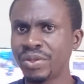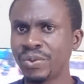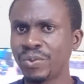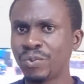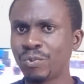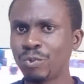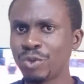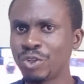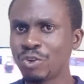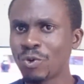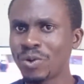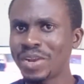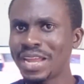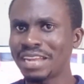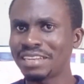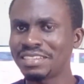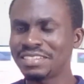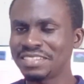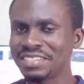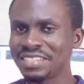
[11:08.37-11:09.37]
we know
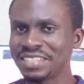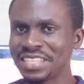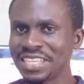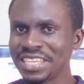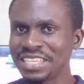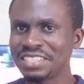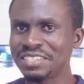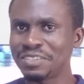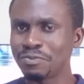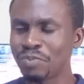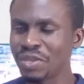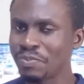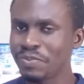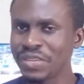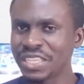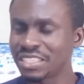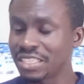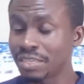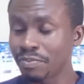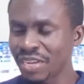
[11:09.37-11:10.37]
that these
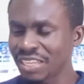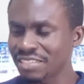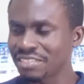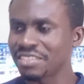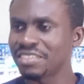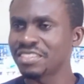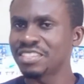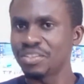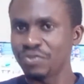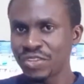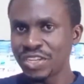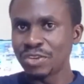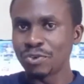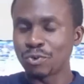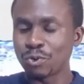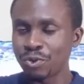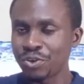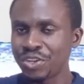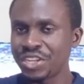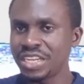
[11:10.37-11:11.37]
BBC muscles, even
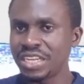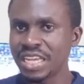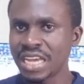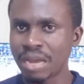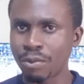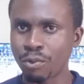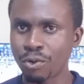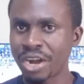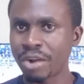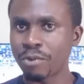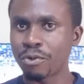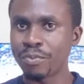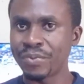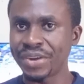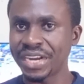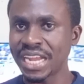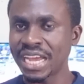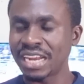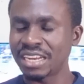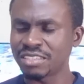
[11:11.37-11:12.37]
including
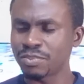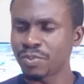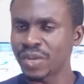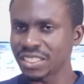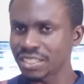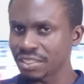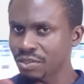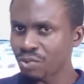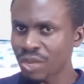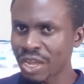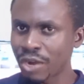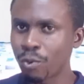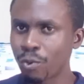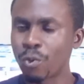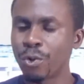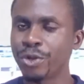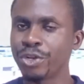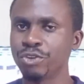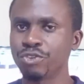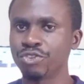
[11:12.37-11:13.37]
coracobrachialis muscle, we are not
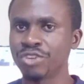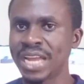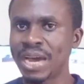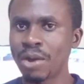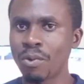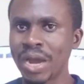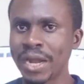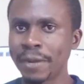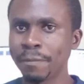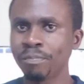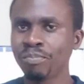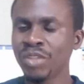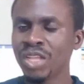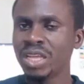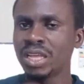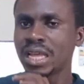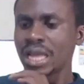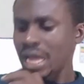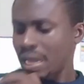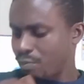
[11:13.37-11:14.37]
going into that one.
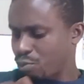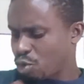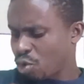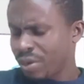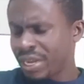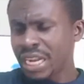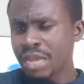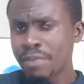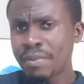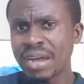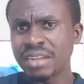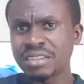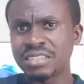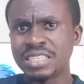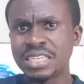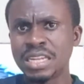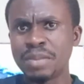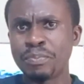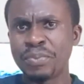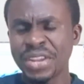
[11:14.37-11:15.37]
I'm talking about
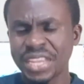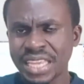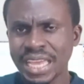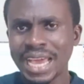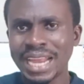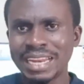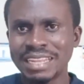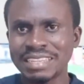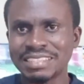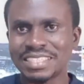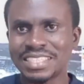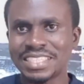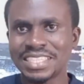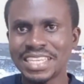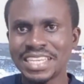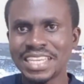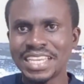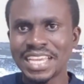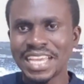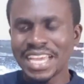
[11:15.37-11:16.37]
the brachialis,
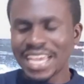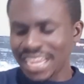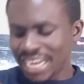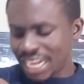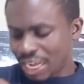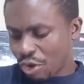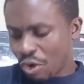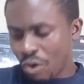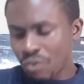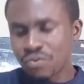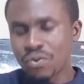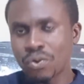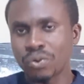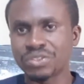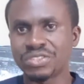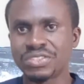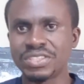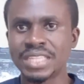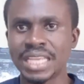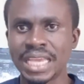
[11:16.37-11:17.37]
and then of
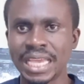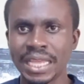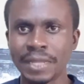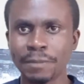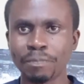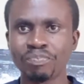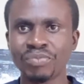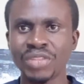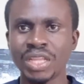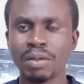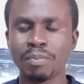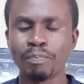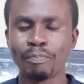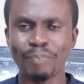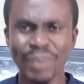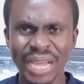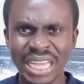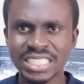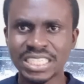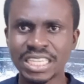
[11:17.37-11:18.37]
course the
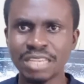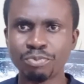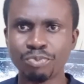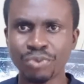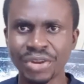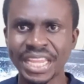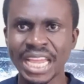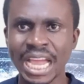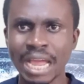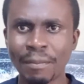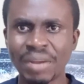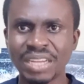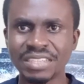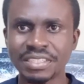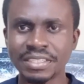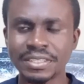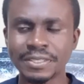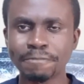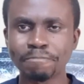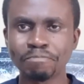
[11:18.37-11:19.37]
bicep brachii
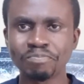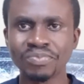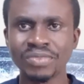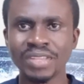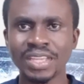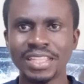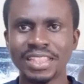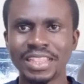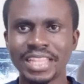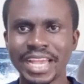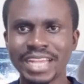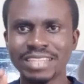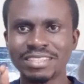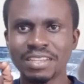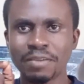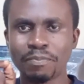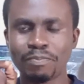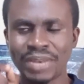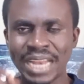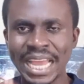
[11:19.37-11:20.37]
muscle. They are
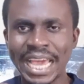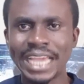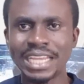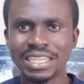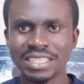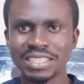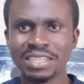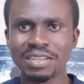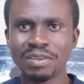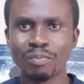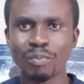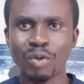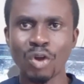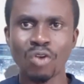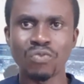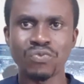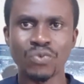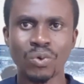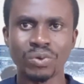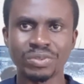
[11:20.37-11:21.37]
supplied by,
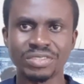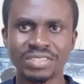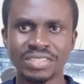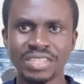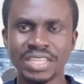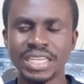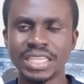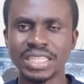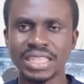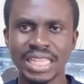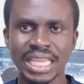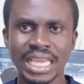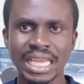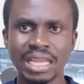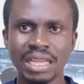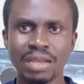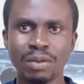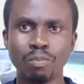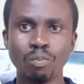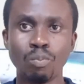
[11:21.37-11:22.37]
of course,
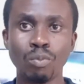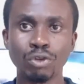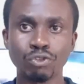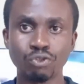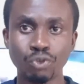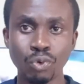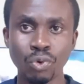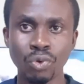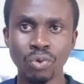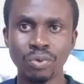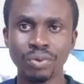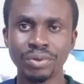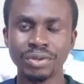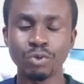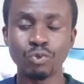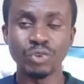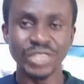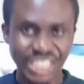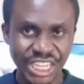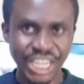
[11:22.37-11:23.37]
the
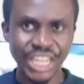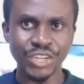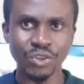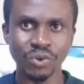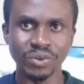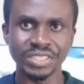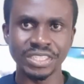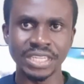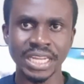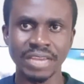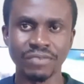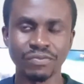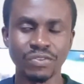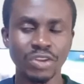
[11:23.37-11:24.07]
musculocutaneous nerve.